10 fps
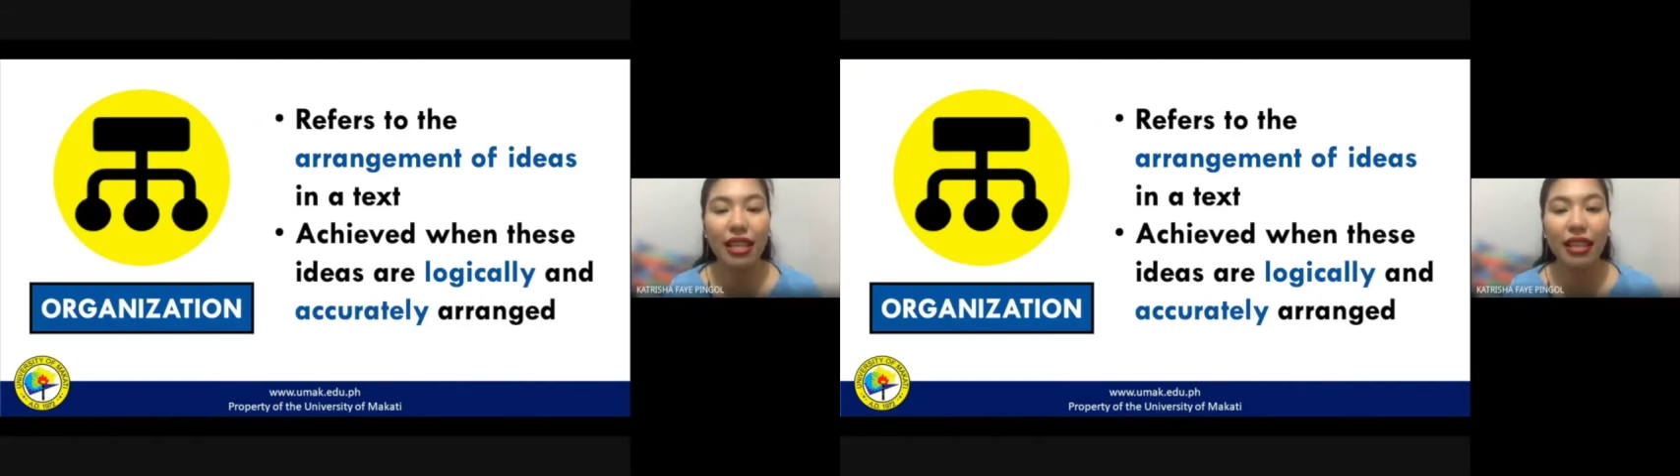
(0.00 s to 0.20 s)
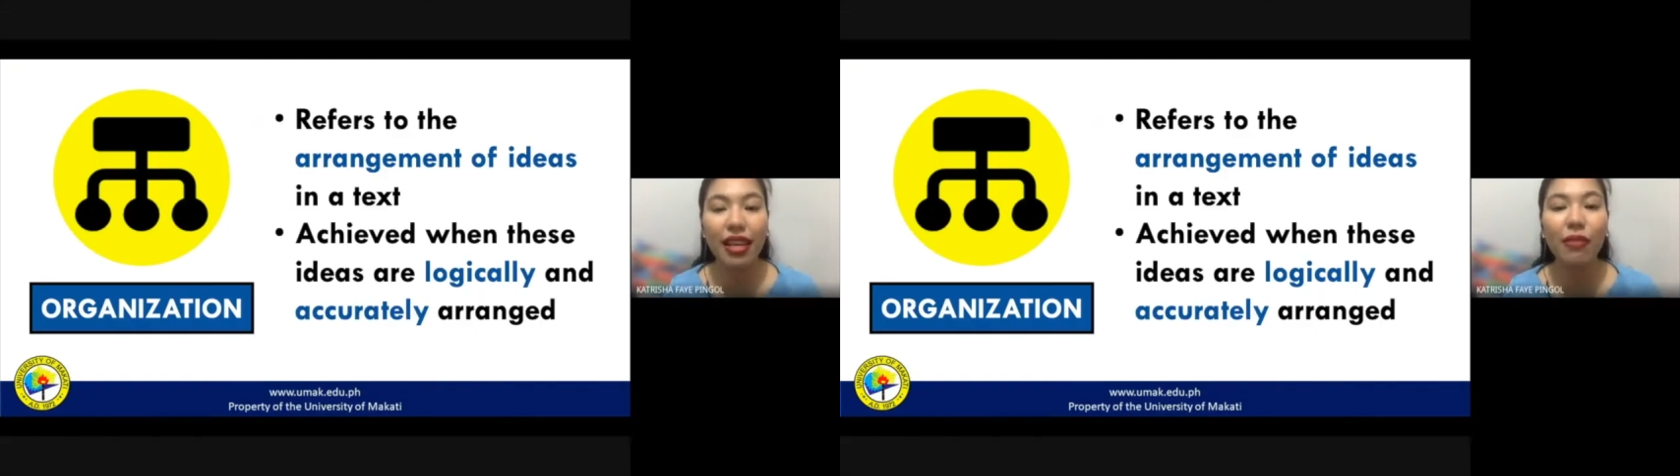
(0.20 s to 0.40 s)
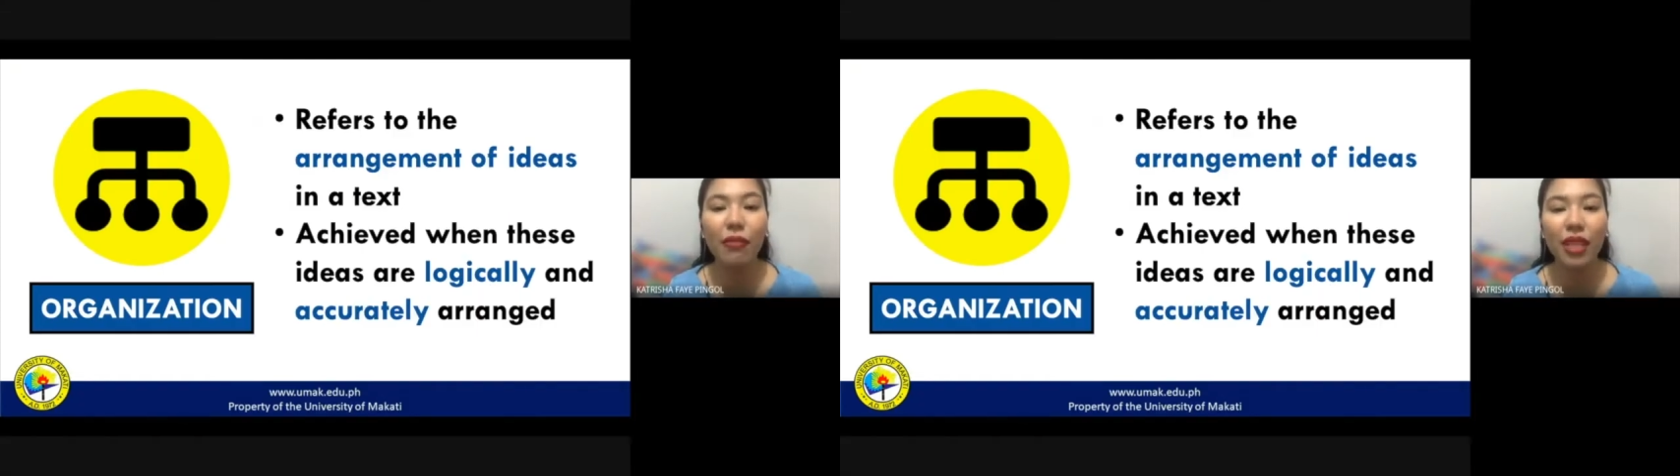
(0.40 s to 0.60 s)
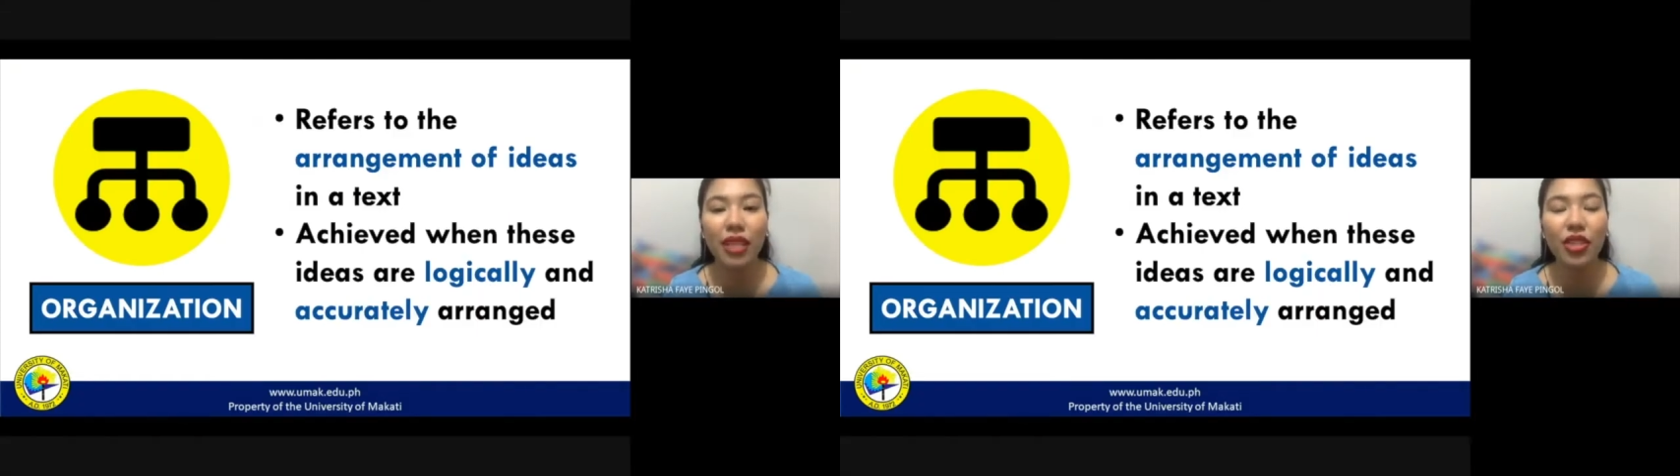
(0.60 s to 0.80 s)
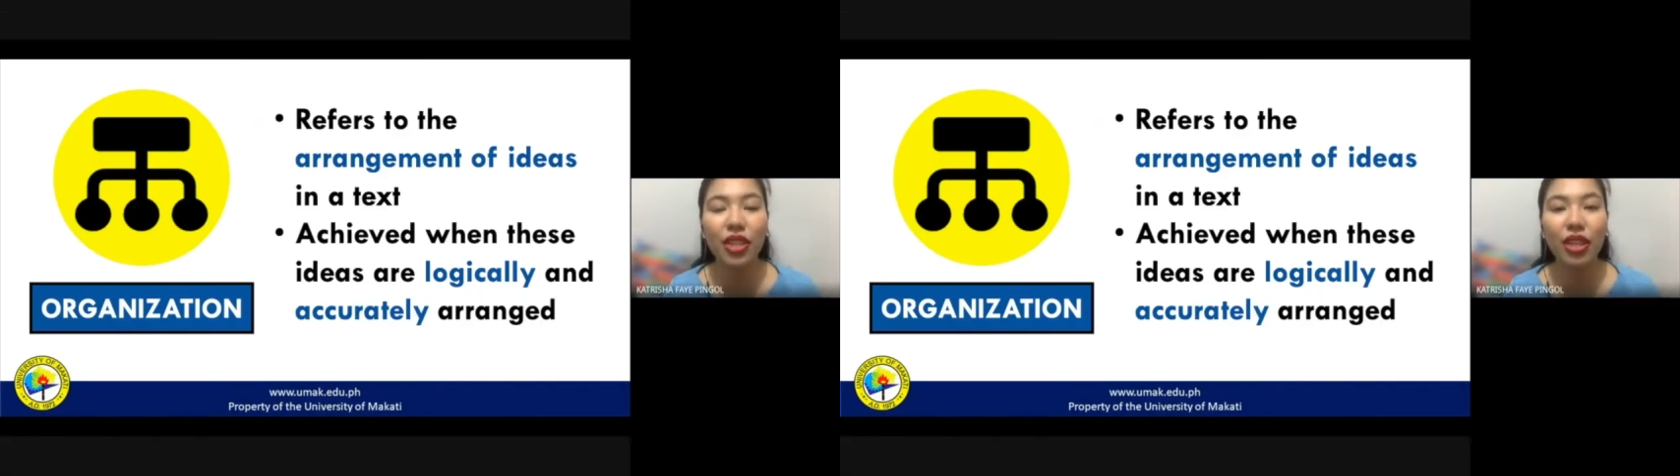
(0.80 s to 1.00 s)
that
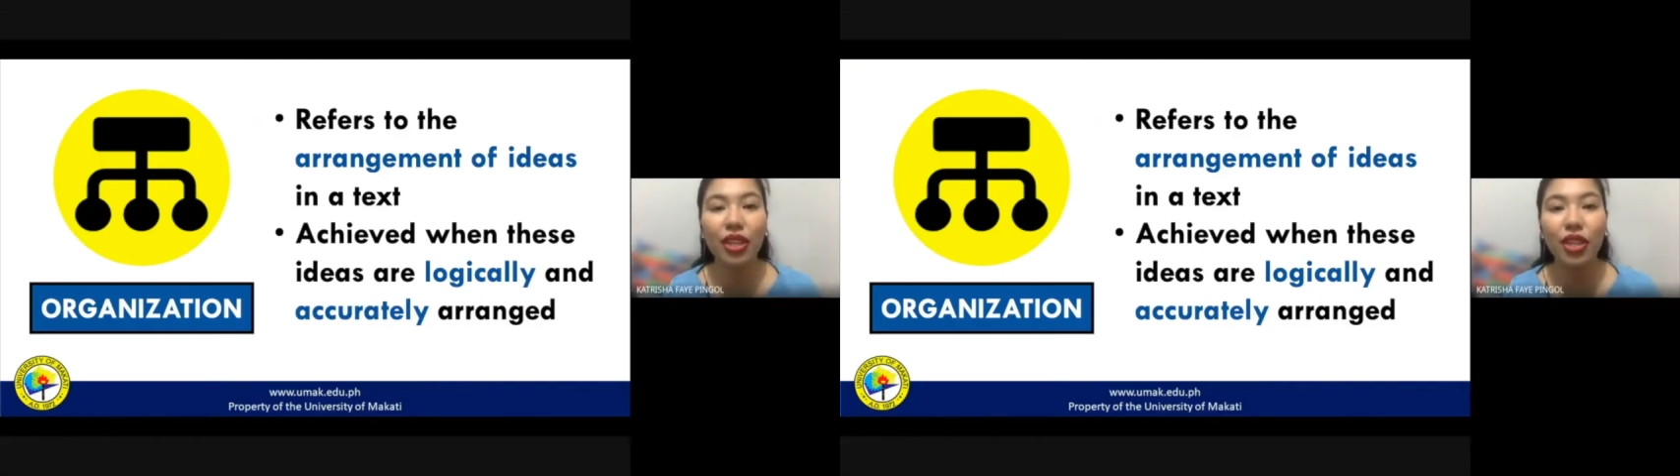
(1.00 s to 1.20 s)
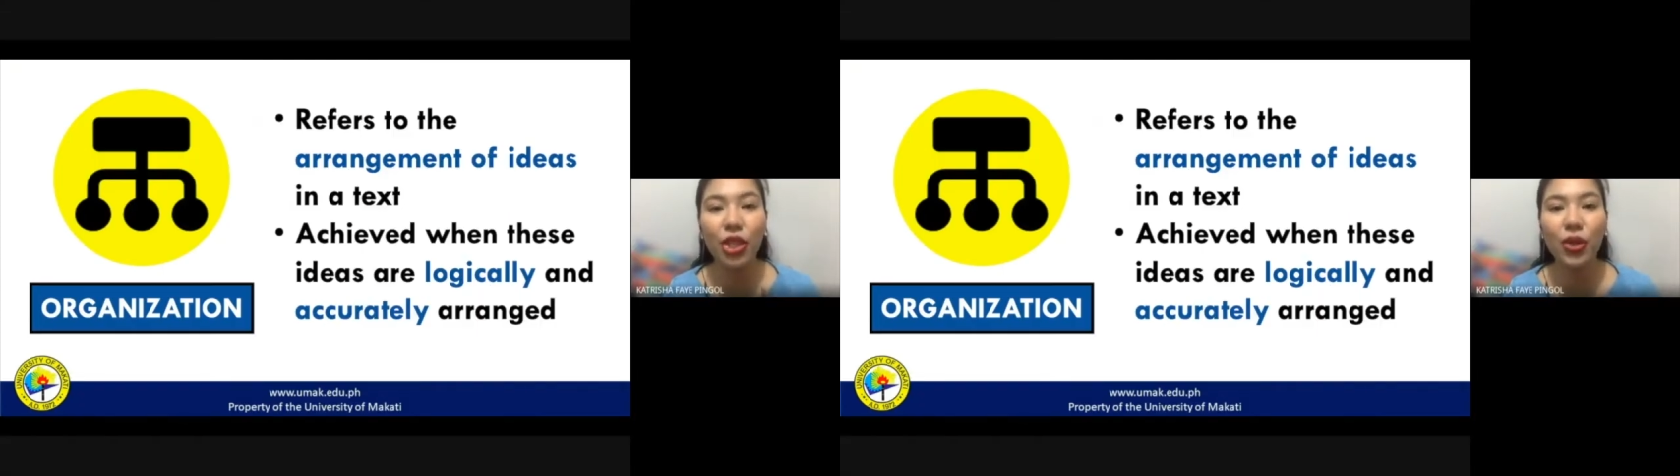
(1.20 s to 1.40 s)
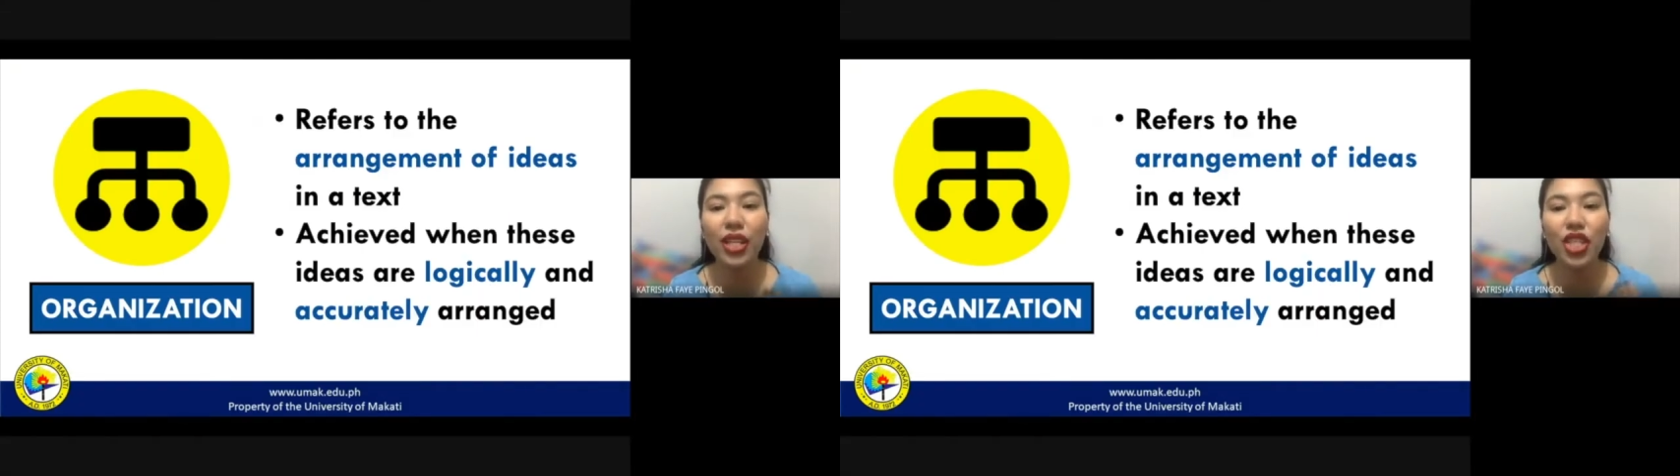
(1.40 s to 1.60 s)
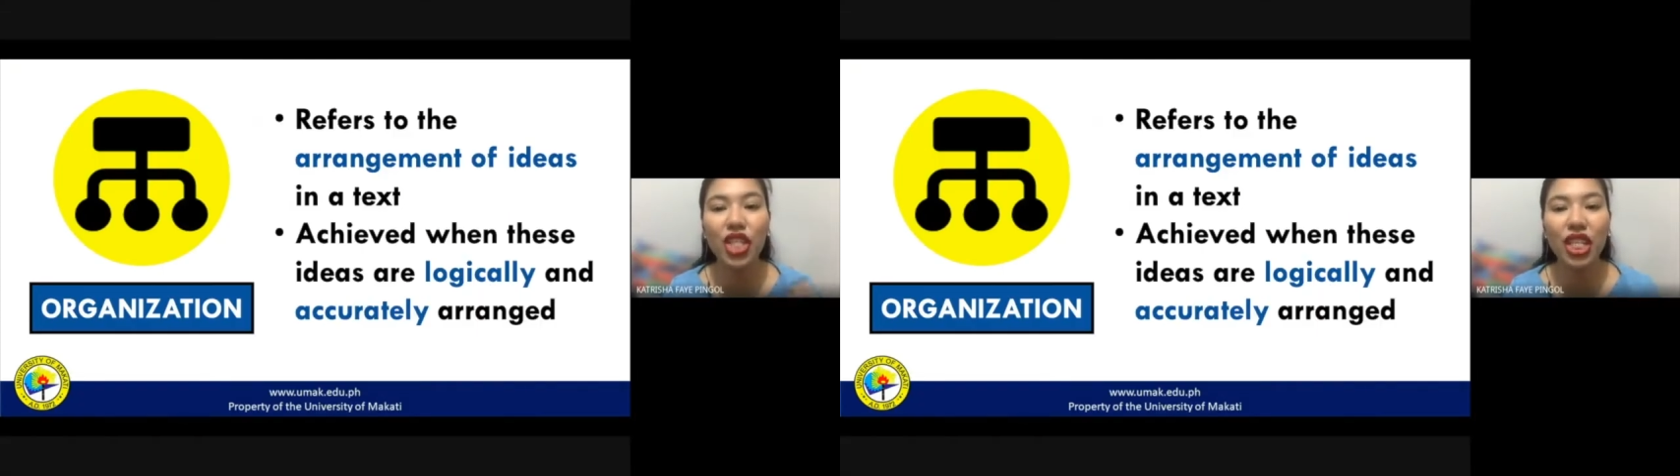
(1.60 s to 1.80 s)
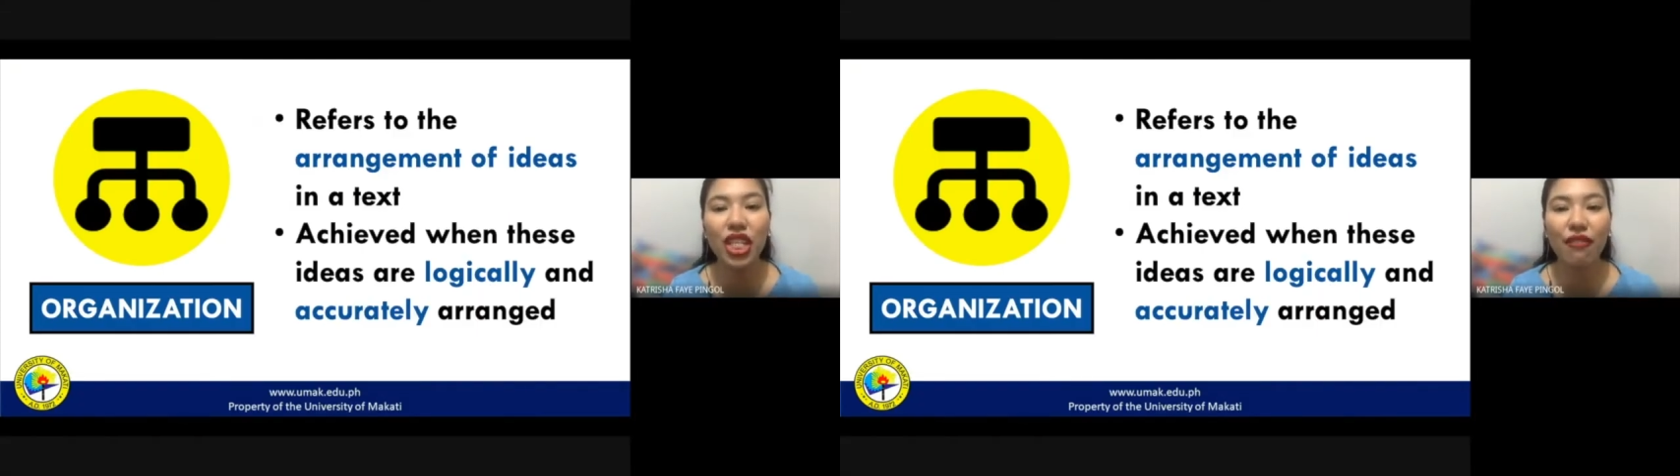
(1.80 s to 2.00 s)
means that you
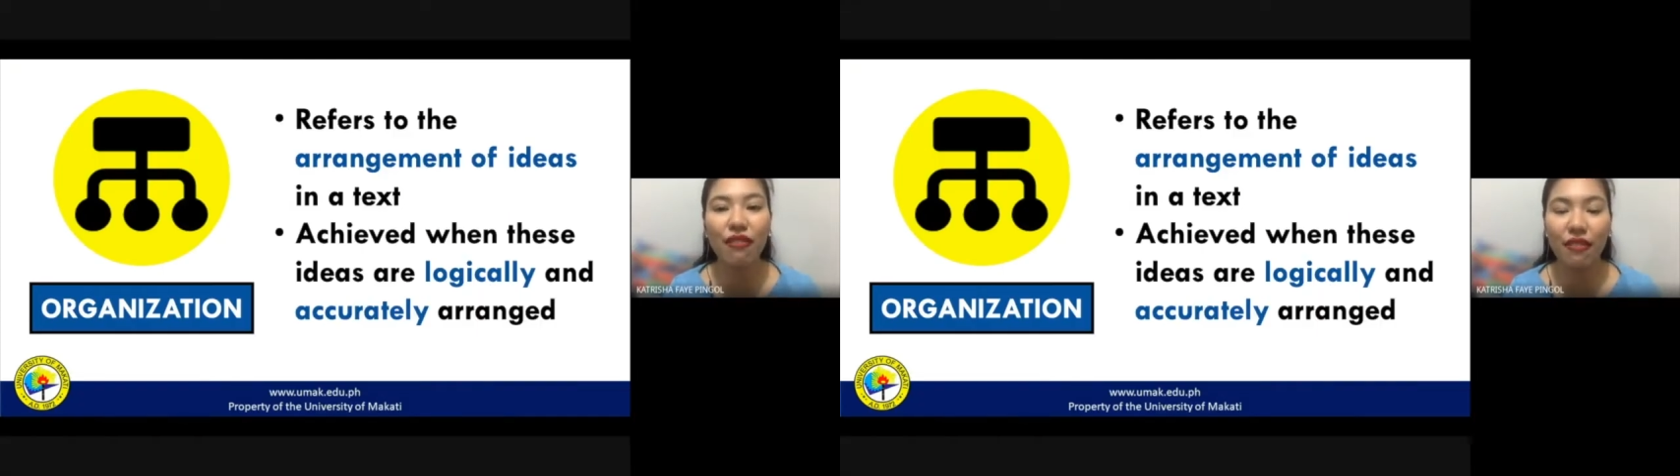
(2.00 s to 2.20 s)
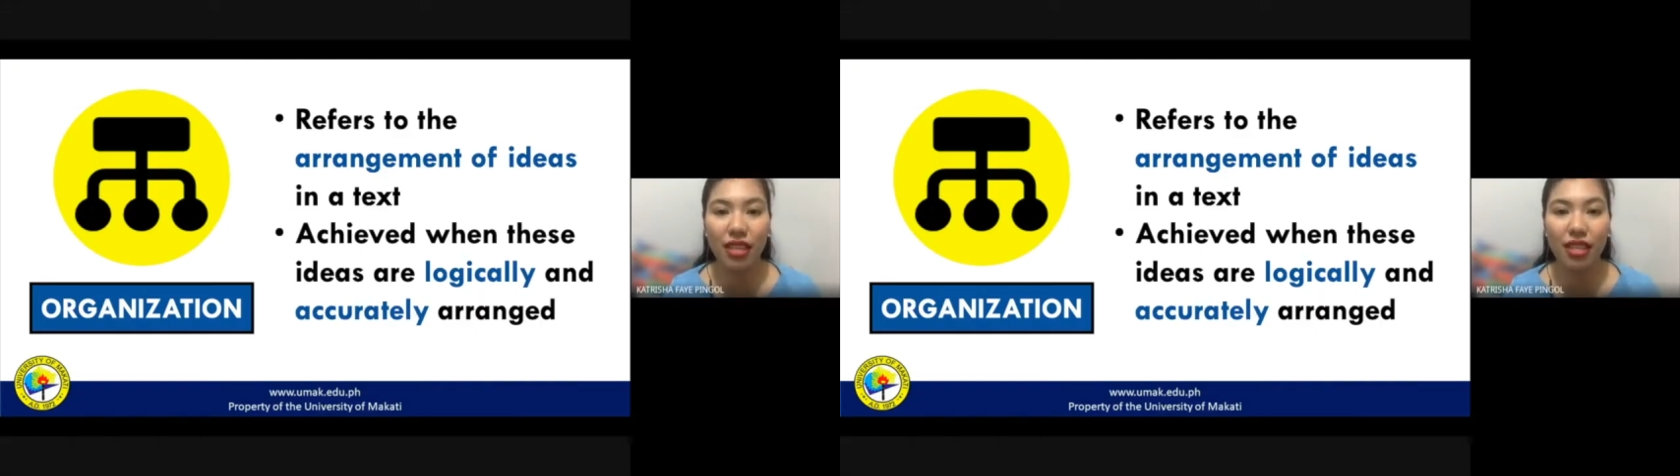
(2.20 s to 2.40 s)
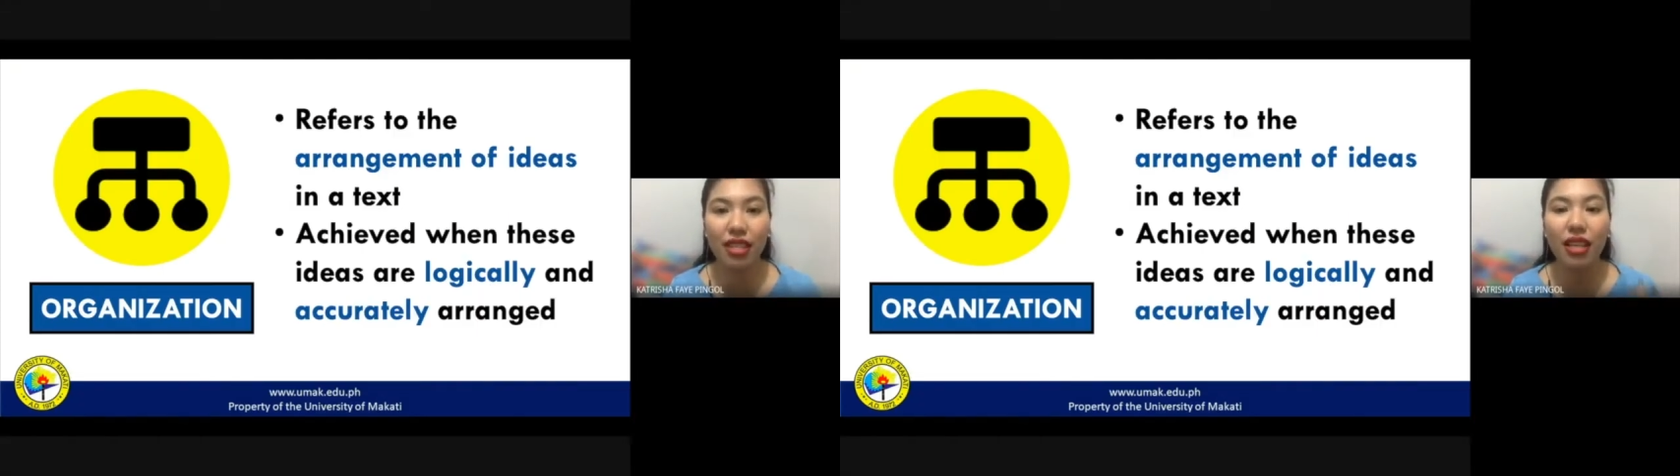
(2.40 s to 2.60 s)
achieve this